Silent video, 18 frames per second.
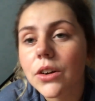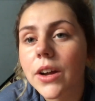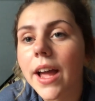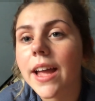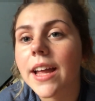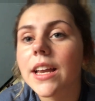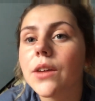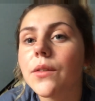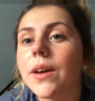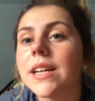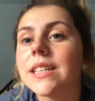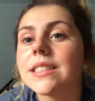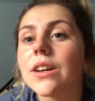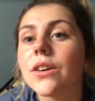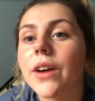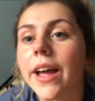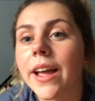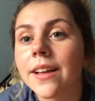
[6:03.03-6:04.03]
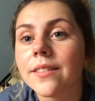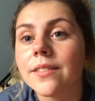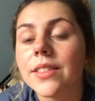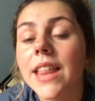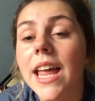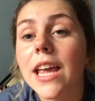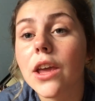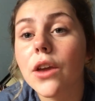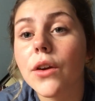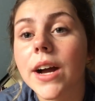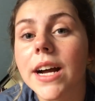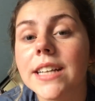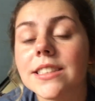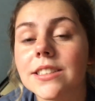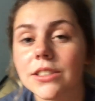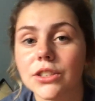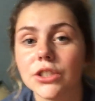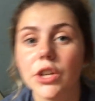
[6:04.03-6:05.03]
Okay, anyways, okay. Thank you
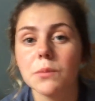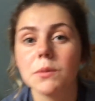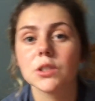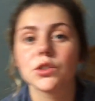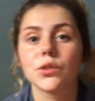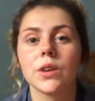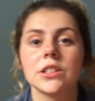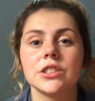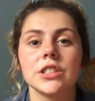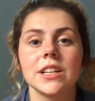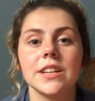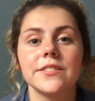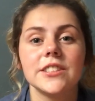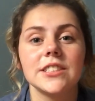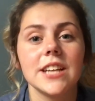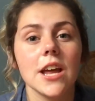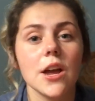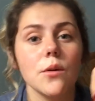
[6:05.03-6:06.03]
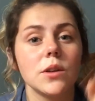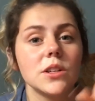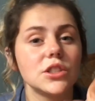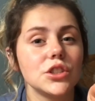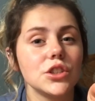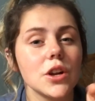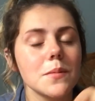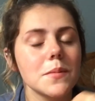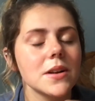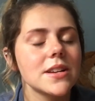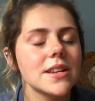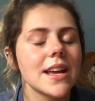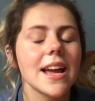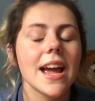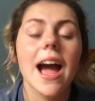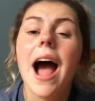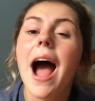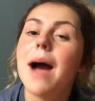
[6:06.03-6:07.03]
guys so much for watching. If today was your
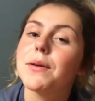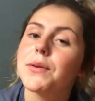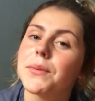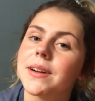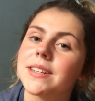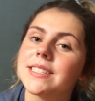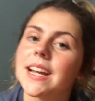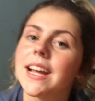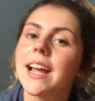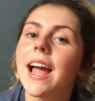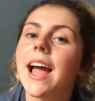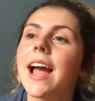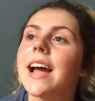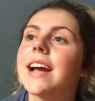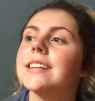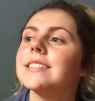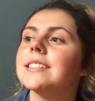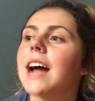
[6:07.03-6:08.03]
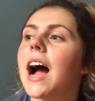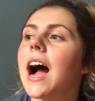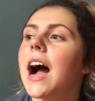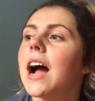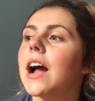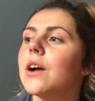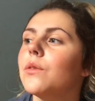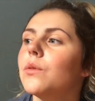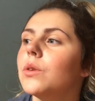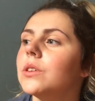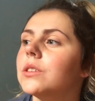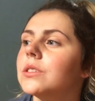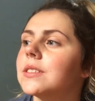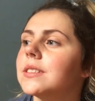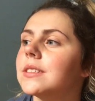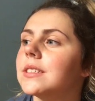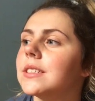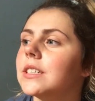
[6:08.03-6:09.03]
birthday, happy birthday. And I will
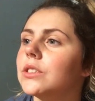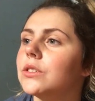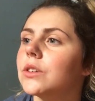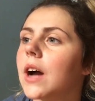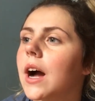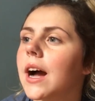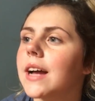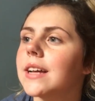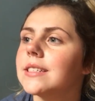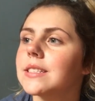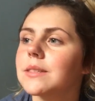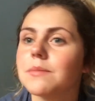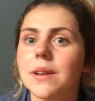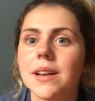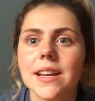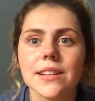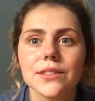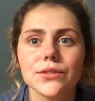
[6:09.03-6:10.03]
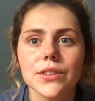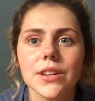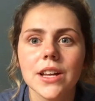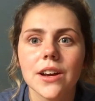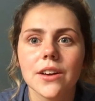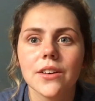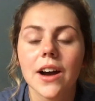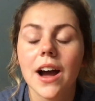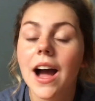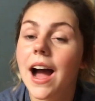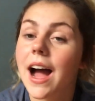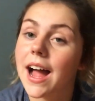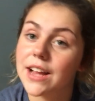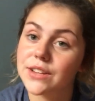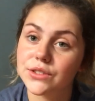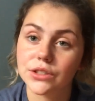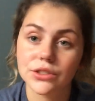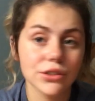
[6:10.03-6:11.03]
see you guys in my next video.
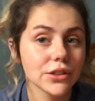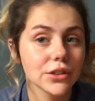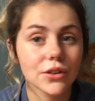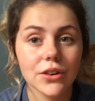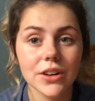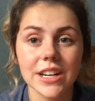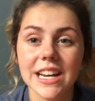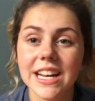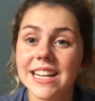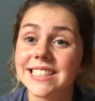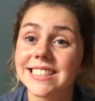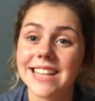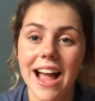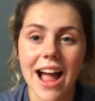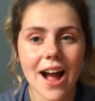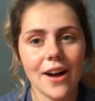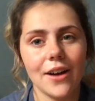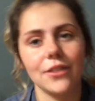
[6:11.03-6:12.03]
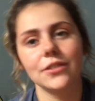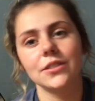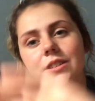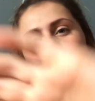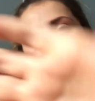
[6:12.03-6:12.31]
Ice Just Unicorn is out.